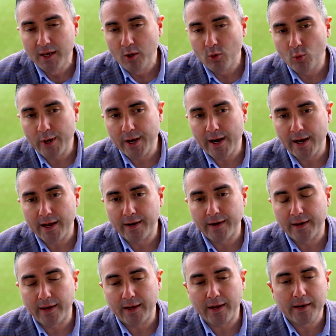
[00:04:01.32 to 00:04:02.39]
we are
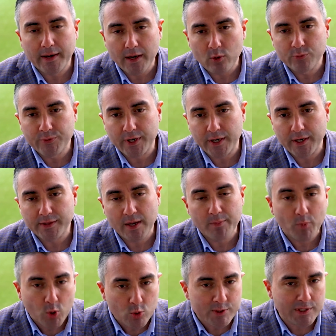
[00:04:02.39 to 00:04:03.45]
encountering them
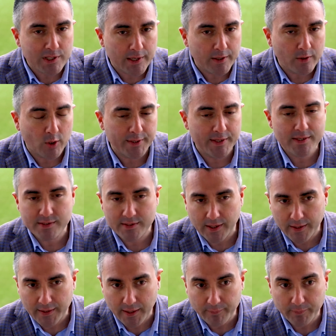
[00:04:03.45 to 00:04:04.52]
mostly on
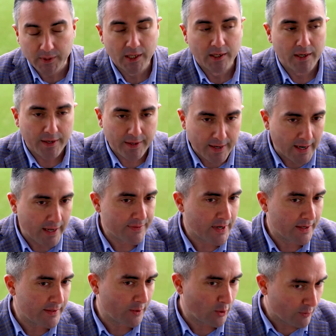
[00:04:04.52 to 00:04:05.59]
Instagram
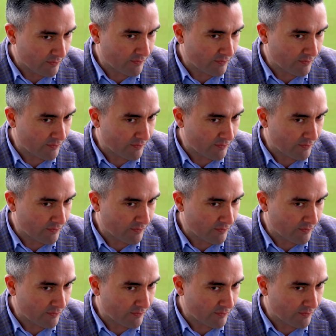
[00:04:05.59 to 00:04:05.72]
rather than on